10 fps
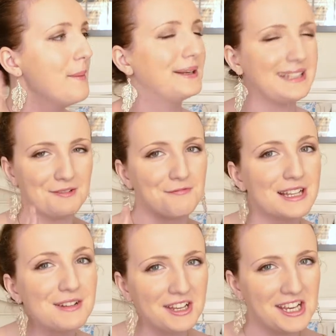But yeah,
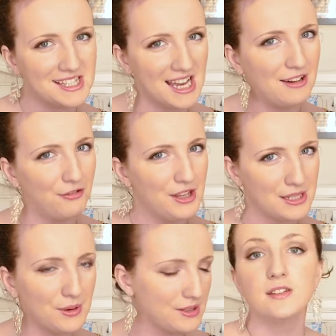really excited for
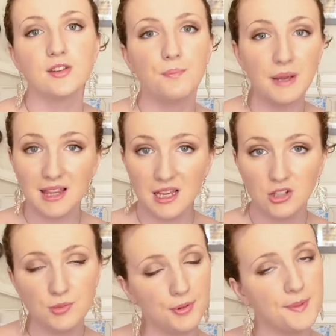this one. So big thank
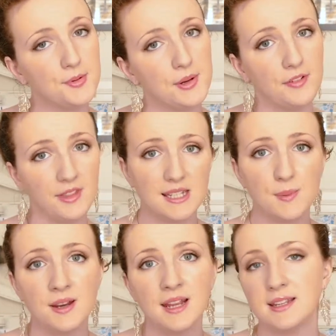you to Bloomsbury for this
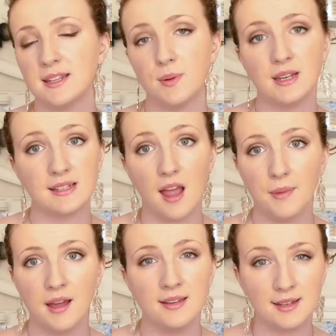one. This one is
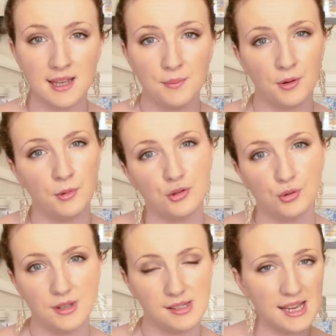coming out in December. I'm not
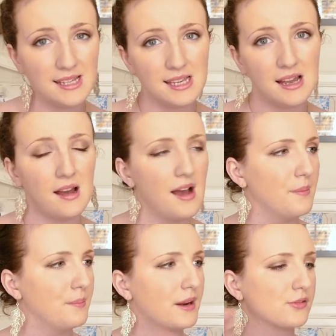sure what the dates
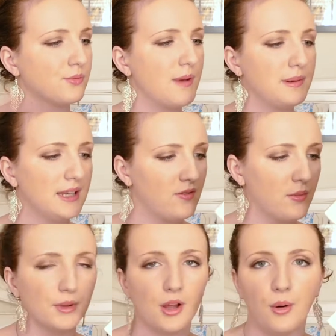are, but I'll maybe leave
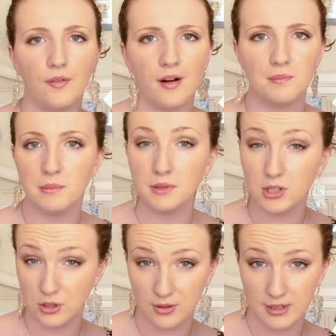them below if I remember to do